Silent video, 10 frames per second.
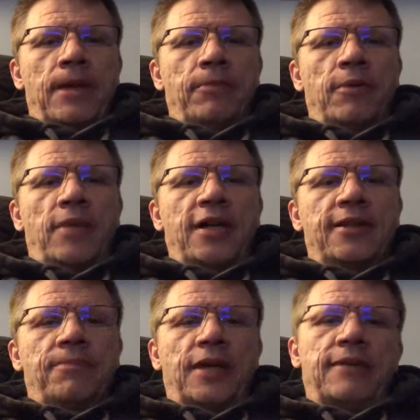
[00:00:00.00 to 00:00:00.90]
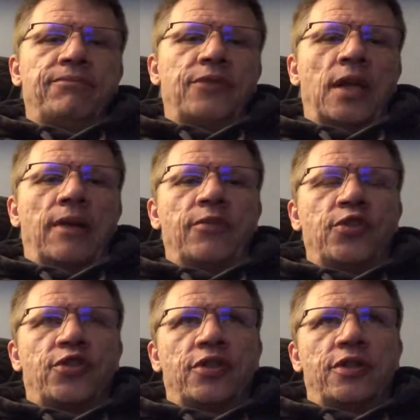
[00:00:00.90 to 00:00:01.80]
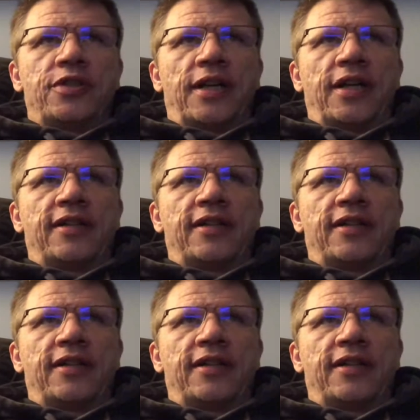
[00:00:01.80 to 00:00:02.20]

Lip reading: month, but you should